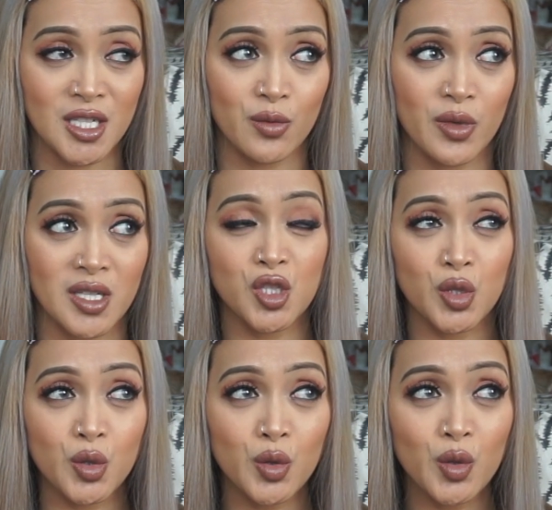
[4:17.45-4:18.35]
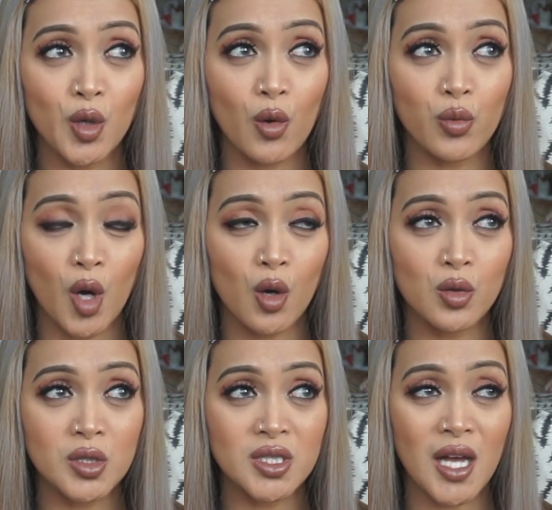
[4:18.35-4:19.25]
It was 2
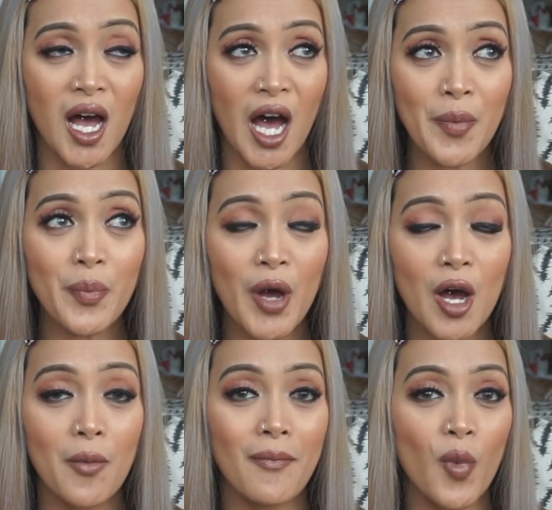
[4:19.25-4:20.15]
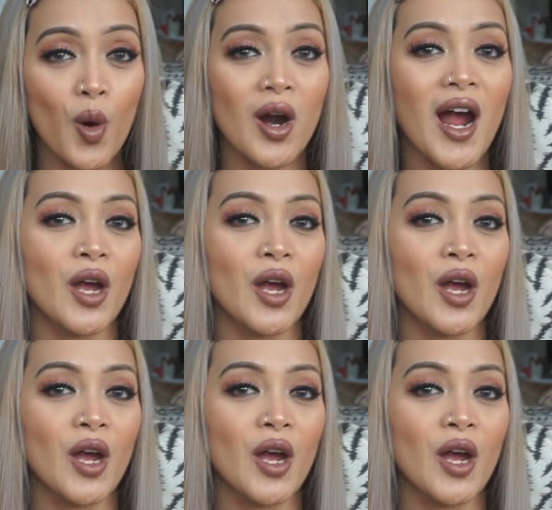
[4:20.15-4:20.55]
rows up more.